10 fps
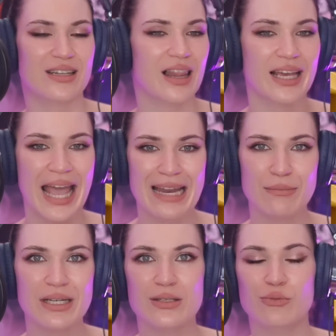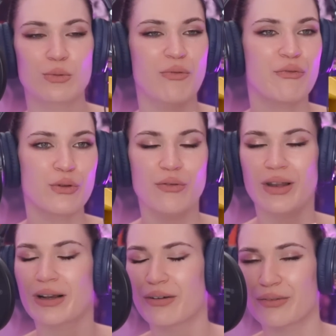Like, NMIXX would be full of
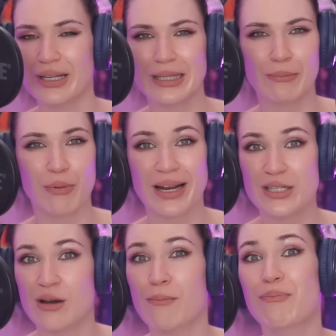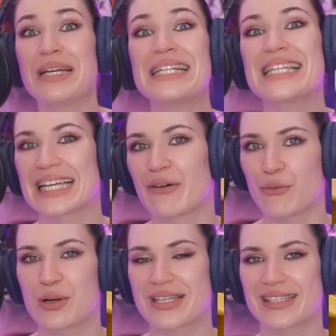like really bright competing
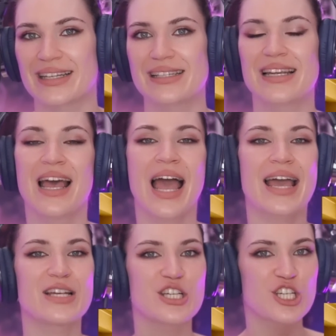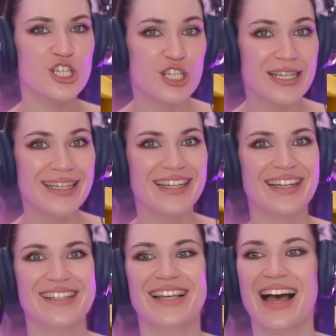voices, and she
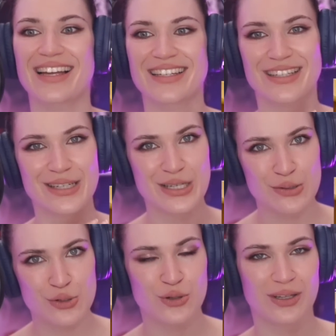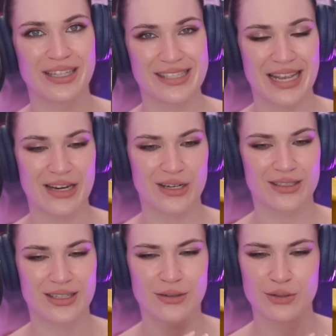is kind of the neutralizer.
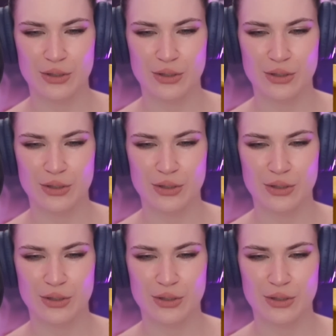She's